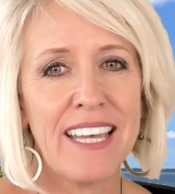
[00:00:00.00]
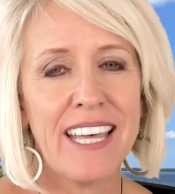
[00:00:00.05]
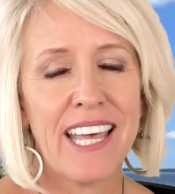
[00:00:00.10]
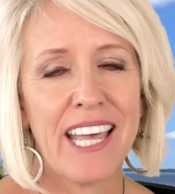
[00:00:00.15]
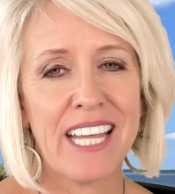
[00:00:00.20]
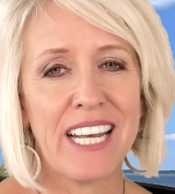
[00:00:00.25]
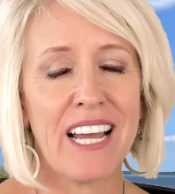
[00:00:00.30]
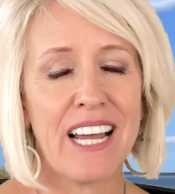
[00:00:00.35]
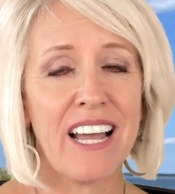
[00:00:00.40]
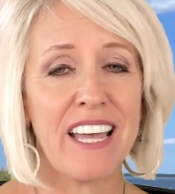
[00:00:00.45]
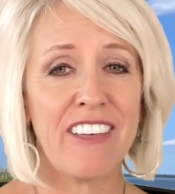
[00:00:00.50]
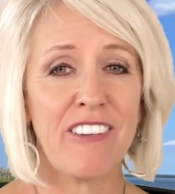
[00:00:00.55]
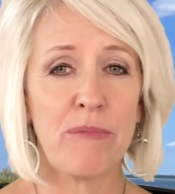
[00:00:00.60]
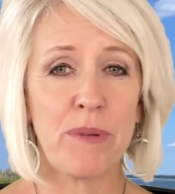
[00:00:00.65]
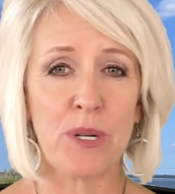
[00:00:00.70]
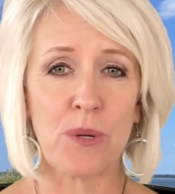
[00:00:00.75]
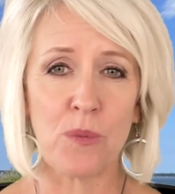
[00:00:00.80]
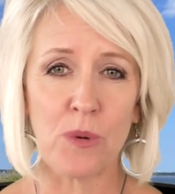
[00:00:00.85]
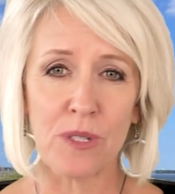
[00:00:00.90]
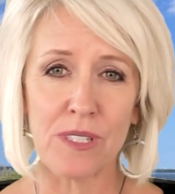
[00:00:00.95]
and I have
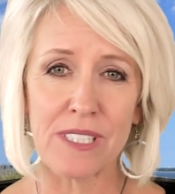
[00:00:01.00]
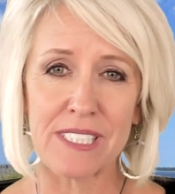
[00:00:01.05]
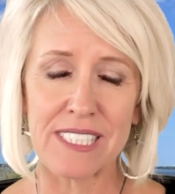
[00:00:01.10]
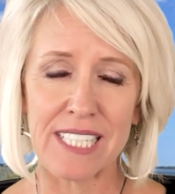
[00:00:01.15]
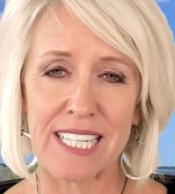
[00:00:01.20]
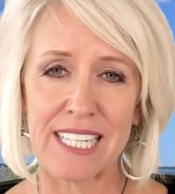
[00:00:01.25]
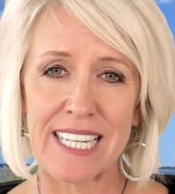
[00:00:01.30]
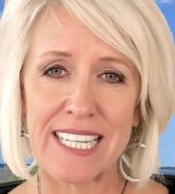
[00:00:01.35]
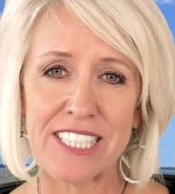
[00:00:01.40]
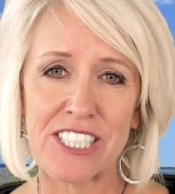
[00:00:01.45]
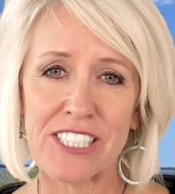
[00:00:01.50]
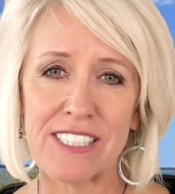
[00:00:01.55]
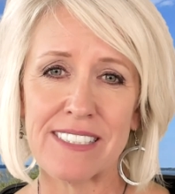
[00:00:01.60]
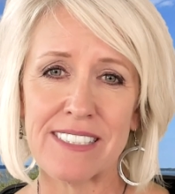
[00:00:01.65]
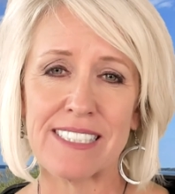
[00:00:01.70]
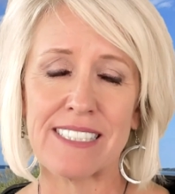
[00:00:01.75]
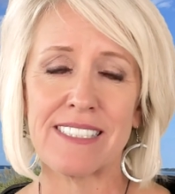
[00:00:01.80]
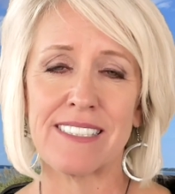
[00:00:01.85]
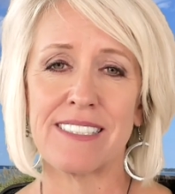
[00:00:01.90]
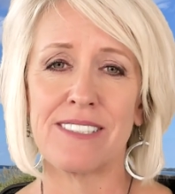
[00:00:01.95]
been a real estate agent
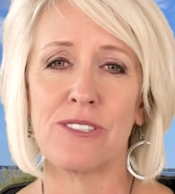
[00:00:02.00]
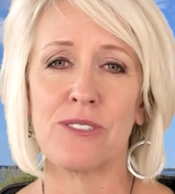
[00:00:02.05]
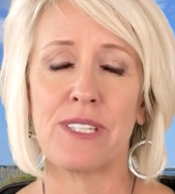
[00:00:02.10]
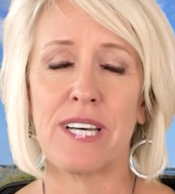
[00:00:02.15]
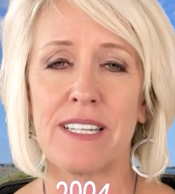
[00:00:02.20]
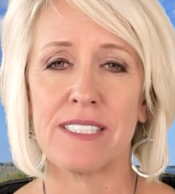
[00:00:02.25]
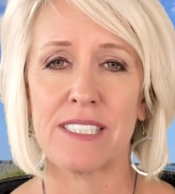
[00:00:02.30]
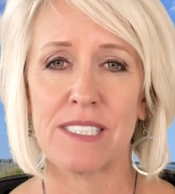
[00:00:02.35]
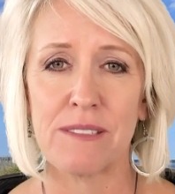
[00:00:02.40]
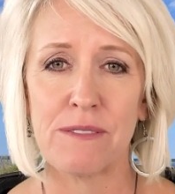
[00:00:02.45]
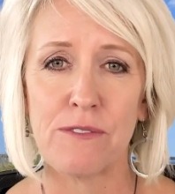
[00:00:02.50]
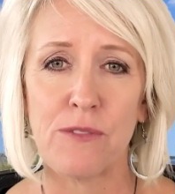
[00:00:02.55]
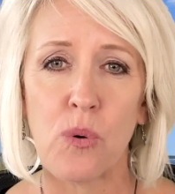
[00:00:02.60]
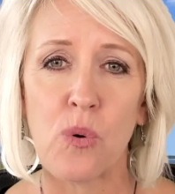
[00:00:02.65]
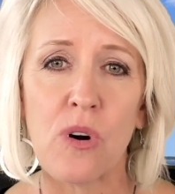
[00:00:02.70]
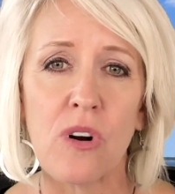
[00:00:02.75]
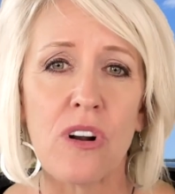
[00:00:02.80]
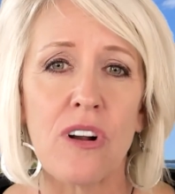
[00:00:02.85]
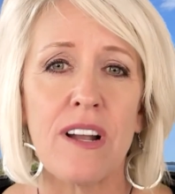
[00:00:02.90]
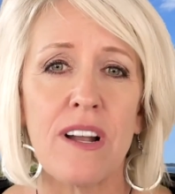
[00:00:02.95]
since
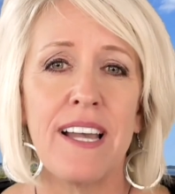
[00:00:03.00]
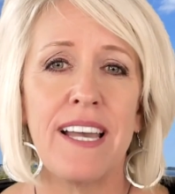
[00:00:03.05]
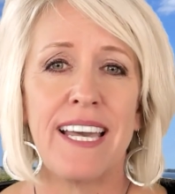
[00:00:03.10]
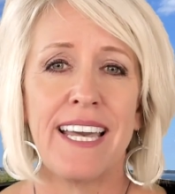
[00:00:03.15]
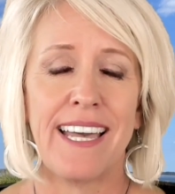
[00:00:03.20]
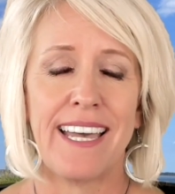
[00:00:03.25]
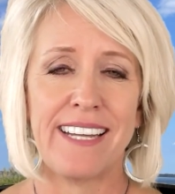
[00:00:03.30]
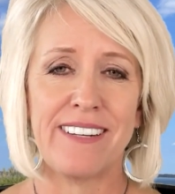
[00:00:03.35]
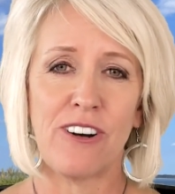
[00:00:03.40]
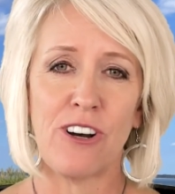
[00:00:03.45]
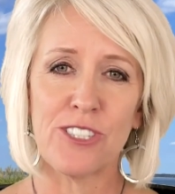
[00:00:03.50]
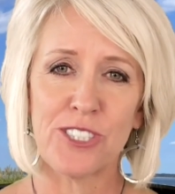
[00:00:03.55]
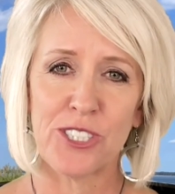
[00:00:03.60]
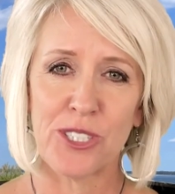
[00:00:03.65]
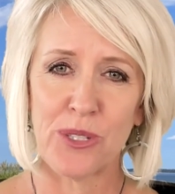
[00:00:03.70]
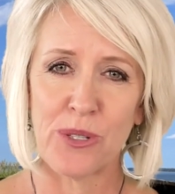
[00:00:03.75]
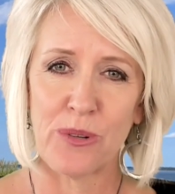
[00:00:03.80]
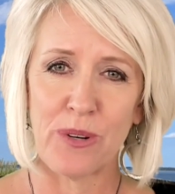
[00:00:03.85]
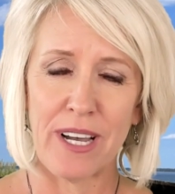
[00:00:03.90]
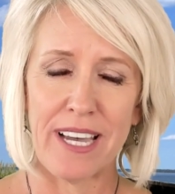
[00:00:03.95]
2004 and
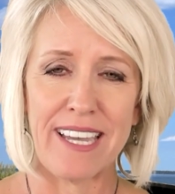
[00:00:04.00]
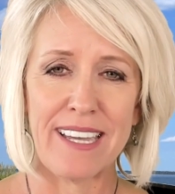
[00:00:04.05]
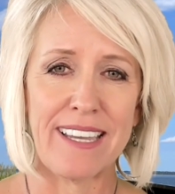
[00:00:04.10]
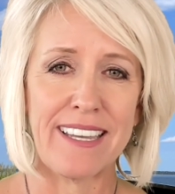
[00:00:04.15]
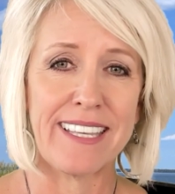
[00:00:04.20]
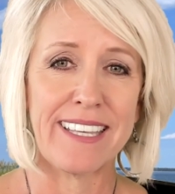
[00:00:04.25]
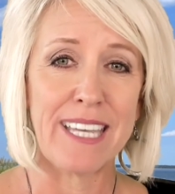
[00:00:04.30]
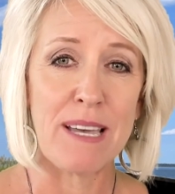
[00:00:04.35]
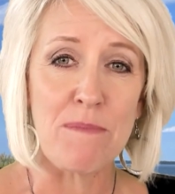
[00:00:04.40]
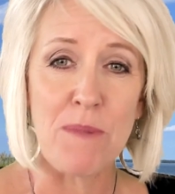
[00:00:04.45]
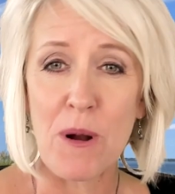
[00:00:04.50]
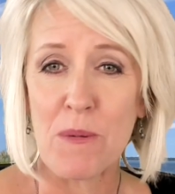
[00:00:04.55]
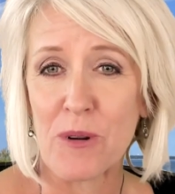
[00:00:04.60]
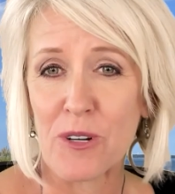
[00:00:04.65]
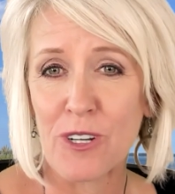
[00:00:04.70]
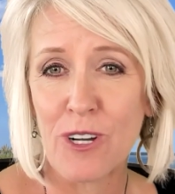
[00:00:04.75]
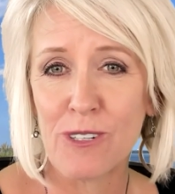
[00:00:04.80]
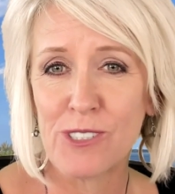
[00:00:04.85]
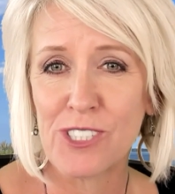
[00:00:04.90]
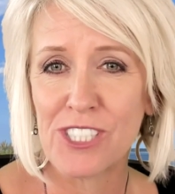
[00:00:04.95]
also a Kim Barber
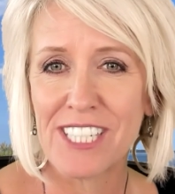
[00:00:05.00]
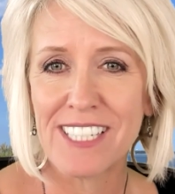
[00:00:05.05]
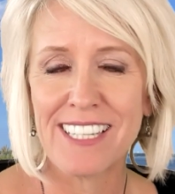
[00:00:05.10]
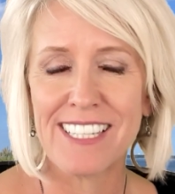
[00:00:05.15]
Coaching.